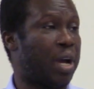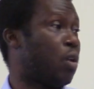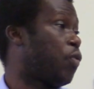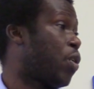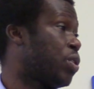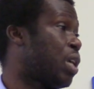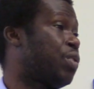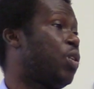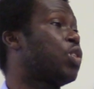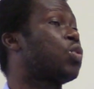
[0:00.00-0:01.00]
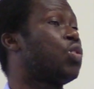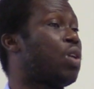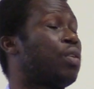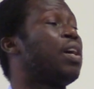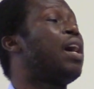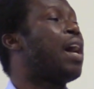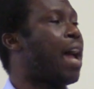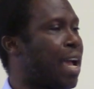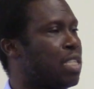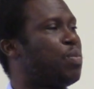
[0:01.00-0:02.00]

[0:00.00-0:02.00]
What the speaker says: And of course, hydrological drought has